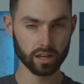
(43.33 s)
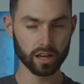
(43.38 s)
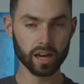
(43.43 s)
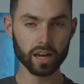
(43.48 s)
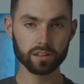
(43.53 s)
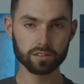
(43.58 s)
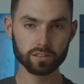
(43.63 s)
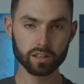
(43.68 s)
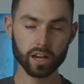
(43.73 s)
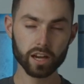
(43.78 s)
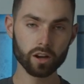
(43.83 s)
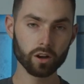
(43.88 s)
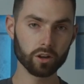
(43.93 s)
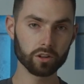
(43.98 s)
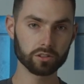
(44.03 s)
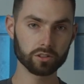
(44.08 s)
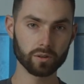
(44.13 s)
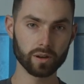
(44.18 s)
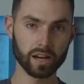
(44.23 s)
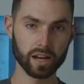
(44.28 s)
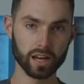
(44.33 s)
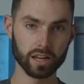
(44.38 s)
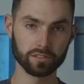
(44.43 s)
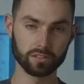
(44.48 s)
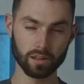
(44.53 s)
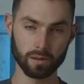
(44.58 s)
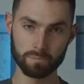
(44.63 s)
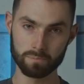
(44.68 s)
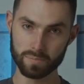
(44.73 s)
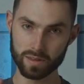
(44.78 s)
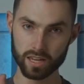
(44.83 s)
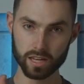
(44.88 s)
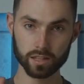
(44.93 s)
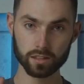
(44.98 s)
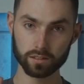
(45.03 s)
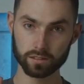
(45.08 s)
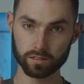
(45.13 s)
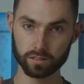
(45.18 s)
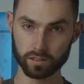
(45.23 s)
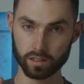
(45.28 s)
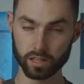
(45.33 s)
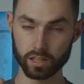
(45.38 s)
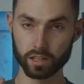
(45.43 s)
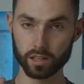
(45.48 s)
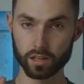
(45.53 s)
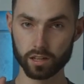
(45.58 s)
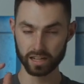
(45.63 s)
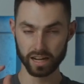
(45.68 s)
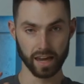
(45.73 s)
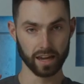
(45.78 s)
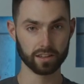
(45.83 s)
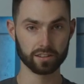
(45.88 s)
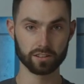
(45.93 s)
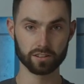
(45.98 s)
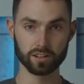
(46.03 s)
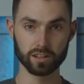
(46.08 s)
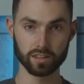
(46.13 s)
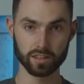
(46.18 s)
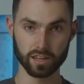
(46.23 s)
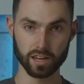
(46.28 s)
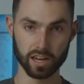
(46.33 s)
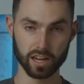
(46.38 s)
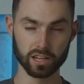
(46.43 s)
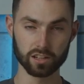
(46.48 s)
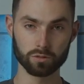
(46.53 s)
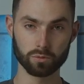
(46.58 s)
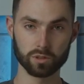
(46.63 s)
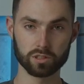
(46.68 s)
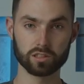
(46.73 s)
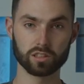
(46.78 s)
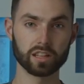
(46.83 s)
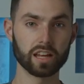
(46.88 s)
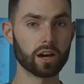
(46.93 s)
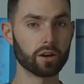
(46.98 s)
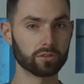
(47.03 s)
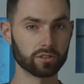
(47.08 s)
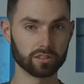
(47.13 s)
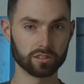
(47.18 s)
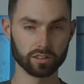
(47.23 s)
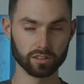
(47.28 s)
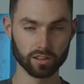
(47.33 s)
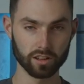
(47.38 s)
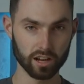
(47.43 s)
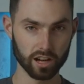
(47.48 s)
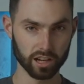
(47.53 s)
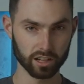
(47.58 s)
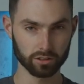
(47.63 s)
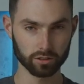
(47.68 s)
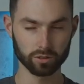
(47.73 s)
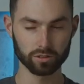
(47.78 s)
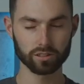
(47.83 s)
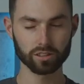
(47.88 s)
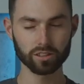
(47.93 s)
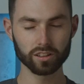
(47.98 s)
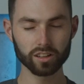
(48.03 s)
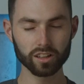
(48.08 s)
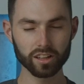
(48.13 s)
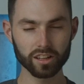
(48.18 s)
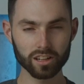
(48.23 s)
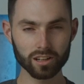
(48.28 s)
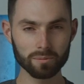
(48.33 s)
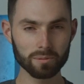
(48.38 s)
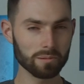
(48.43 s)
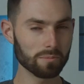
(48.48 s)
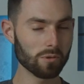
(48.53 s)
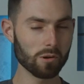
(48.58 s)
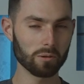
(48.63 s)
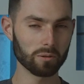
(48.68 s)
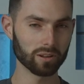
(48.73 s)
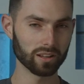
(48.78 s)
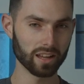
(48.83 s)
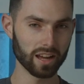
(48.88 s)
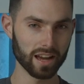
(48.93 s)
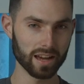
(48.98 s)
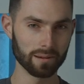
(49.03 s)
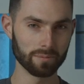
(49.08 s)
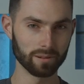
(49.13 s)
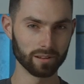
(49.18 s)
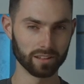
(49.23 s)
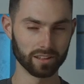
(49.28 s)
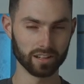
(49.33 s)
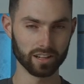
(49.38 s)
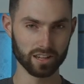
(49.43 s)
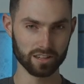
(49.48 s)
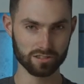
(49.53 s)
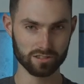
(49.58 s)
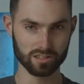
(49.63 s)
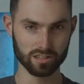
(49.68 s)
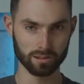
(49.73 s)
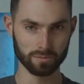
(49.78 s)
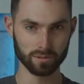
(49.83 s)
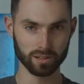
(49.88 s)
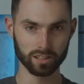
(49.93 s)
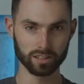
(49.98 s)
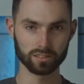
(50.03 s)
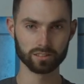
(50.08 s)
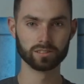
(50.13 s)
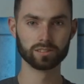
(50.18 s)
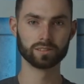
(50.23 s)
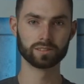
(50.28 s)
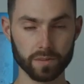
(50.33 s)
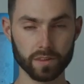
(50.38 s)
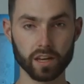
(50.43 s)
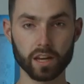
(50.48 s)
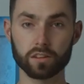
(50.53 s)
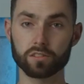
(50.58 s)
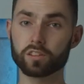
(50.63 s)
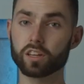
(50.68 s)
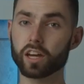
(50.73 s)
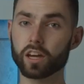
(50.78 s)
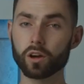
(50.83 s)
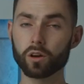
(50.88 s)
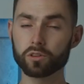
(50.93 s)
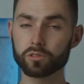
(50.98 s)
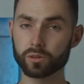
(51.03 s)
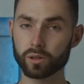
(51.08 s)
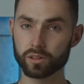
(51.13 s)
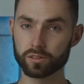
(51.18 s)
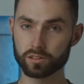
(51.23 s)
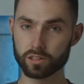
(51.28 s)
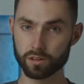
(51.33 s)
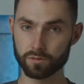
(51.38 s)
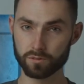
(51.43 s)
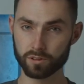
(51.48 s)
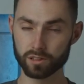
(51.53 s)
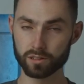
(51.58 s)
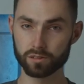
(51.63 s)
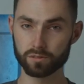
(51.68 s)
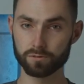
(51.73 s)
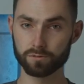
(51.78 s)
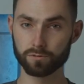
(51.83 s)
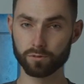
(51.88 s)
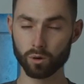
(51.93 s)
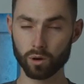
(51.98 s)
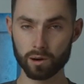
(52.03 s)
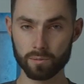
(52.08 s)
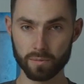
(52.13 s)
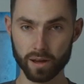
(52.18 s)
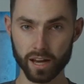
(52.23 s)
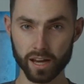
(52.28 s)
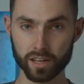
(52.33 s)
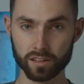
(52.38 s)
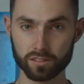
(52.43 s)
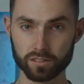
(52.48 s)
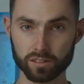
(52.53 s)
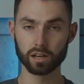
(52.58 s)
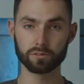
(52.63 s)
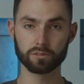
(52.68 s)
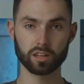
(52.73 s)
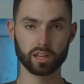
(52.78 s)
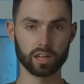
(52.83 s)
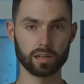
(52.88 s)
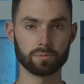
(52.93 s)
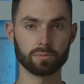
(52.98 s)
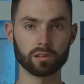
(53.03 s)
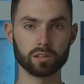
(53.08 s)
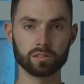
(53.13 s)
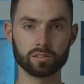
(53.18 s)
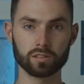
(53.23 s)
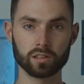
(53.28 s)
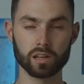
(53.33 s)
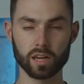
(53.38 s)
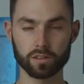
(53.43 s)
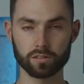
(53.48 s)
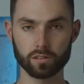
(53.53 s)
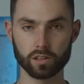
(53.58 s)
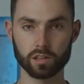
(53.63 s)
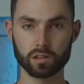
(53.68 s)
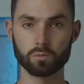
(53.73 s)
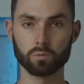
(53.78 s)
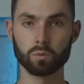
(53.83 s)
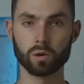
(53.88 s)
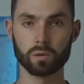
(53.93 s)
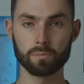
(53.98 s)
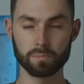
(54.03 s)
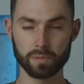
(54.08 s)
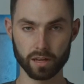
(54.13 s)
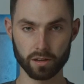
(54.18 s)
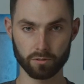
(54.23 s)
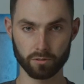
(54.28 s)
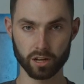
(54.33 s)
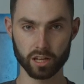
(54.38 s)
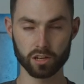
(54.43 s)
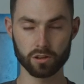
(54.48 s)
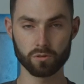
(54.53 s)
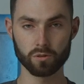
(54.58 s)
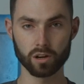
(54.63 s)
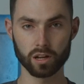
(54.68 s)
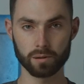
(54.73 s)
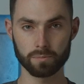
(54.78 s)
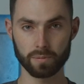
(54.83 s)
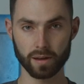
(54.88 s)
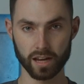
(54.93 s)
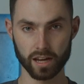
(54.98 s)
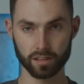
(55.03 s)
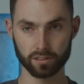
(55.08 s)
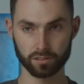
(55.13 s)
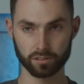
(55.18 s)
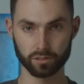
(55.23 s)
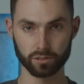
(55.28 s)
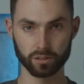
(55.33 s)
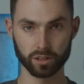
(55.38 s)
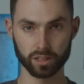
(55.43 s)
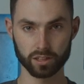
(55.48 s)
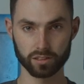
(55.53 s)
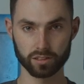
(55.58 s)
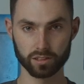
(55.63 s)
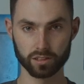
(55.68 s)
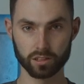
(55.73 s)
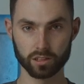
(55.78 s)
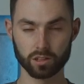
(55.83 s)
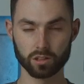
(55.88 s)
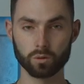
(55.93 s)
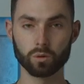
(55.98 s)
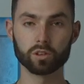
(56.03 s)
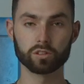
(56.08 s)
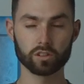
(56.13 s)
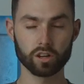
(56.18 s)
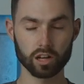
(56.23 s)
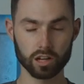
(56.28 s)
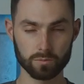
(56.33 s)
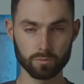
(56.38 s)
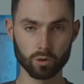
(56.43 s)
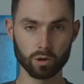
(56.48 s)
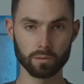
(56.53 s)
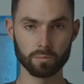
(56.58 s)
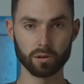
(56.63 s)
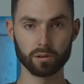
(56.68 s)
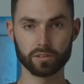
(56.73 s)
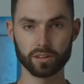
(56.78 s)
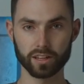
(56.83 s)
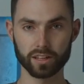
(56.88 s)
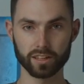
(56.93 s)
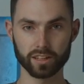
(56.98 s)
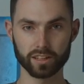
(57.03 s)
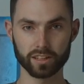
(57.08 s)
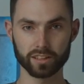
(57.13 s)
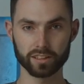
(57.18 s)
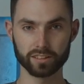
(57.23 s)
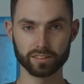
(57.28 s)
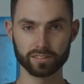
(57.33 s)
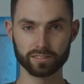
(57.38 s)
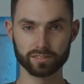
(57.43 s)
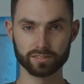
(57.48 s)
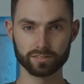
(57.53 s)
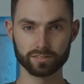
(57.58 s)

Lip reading: SDI also has a BNC connector at the end, which allows it to lock, so it's a little bit more reliable than HDMI. SDI also has different formats of cables based on what bit rate you want to pass through it. We'll talk more about that later.